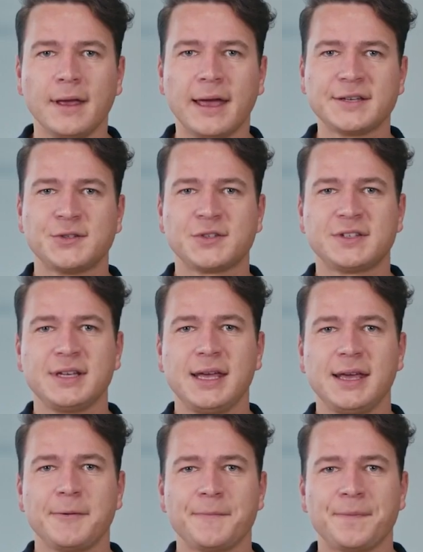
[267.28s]
As you
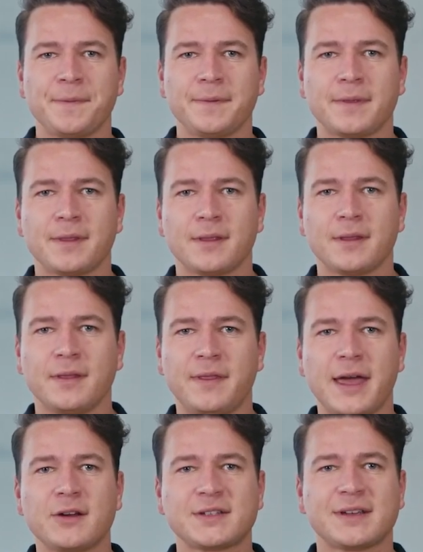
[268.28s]
see,
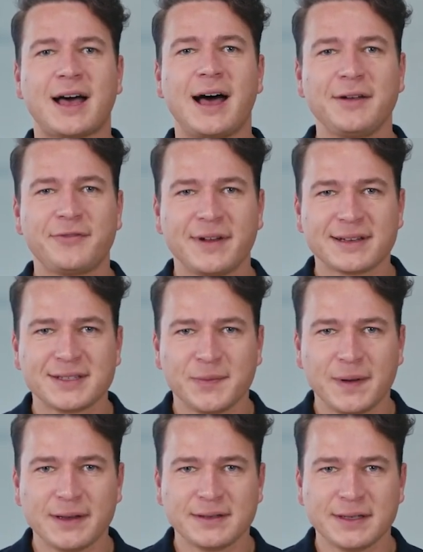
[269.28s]
there is a high
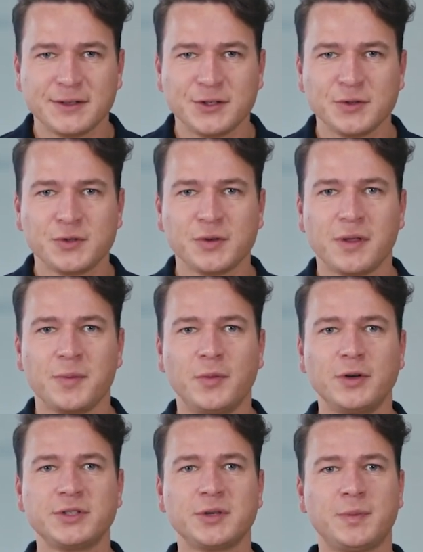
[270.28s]
flexibility due to the
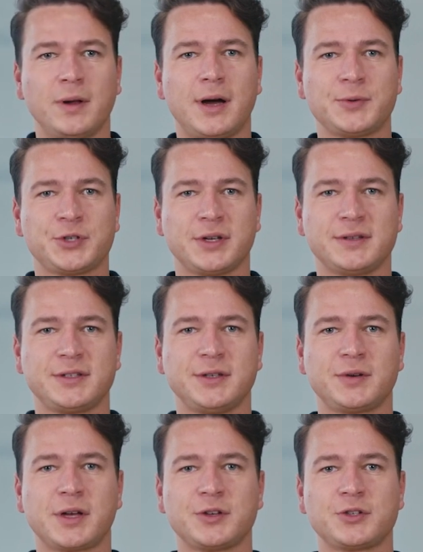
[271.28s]
multiple options
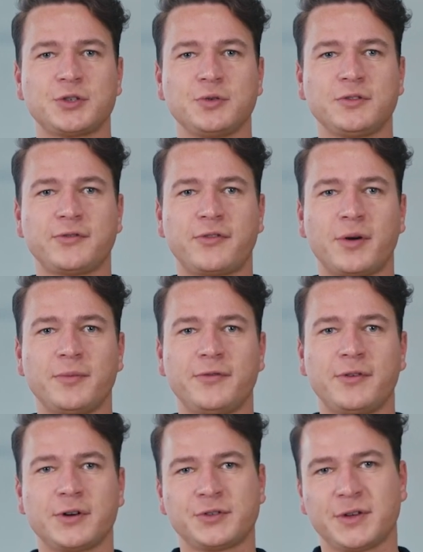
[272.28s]
you can choose from
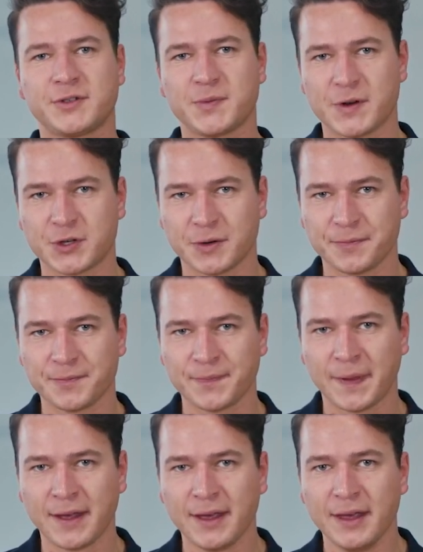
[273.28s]
for transmission.
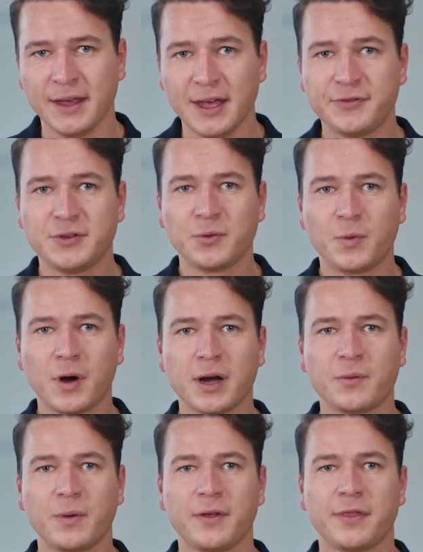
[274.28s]
If you
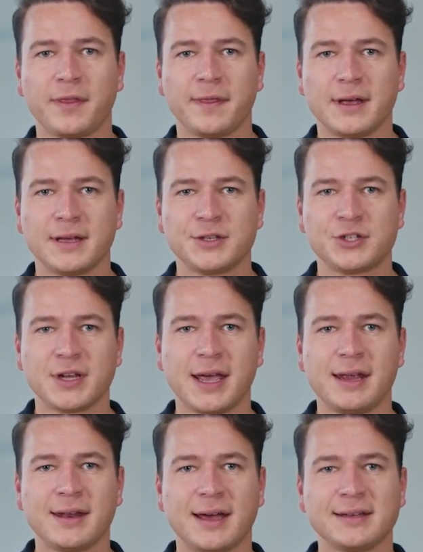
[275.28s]
work with the
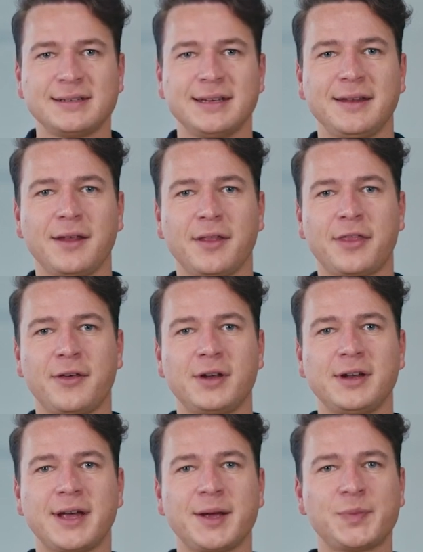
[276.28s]

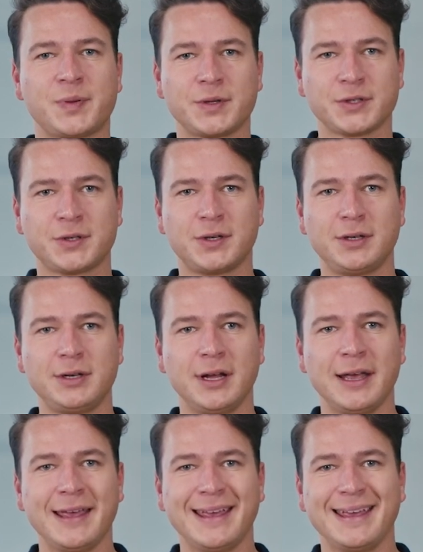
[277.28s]
J1939 protocol,
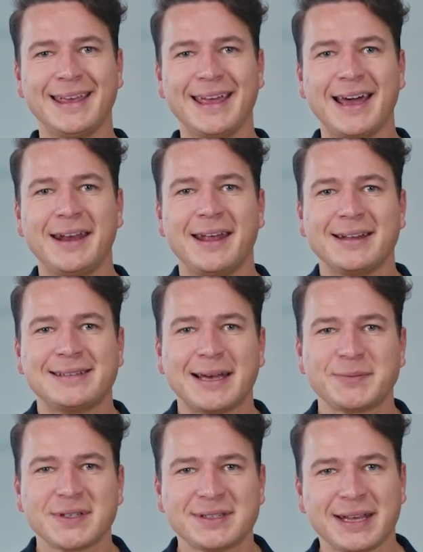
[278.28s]
an
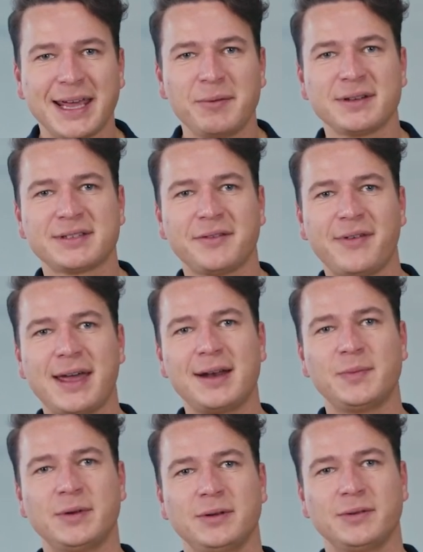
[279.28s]
adapted table is
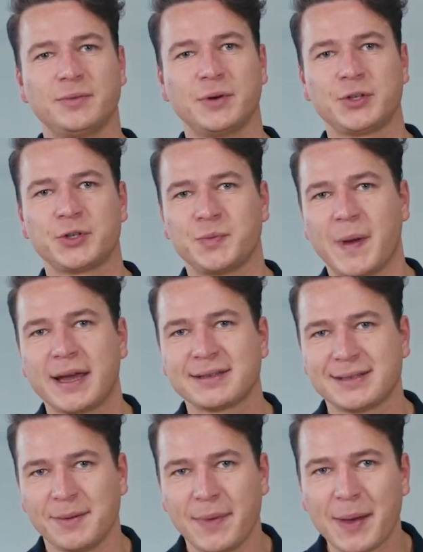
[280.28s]
available, which
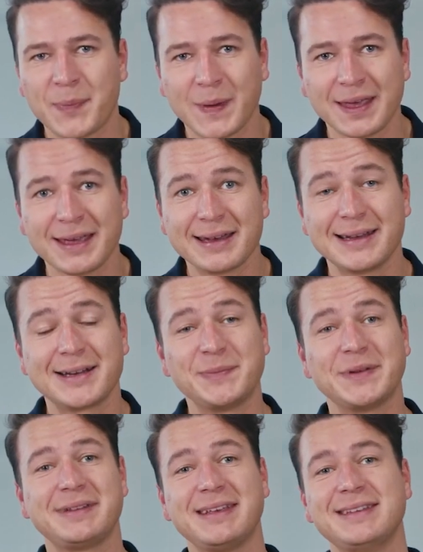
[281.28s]
makes the mapping a little
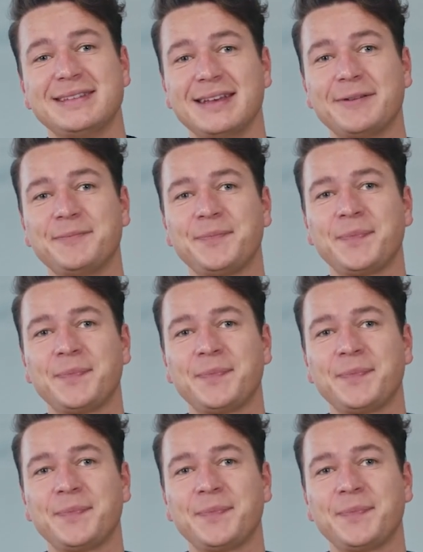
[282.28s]
bit easier.